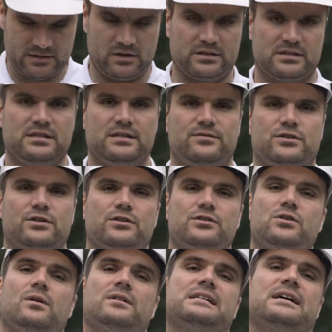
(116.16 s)
and long sleeve shirts,
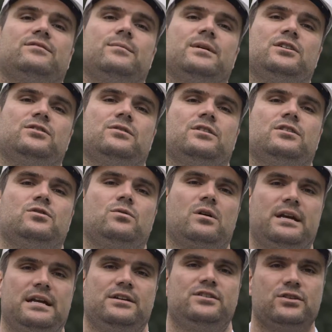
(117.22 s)
you always have to make sure that you
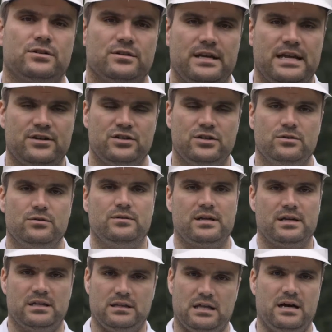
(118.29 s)
are issued
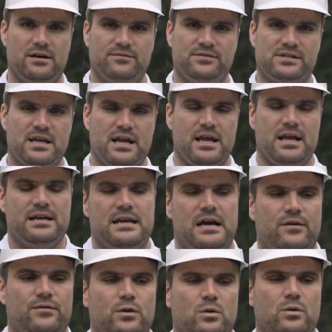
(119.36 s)
gloves. Now,
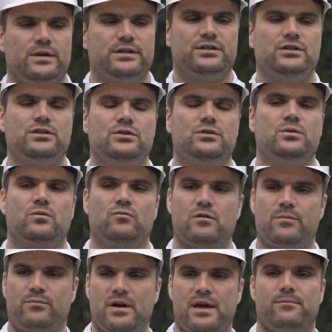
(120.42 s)
if you're going to do
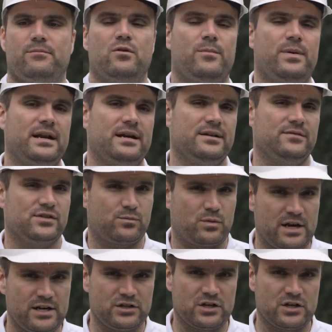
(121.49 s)
rep repetitive spray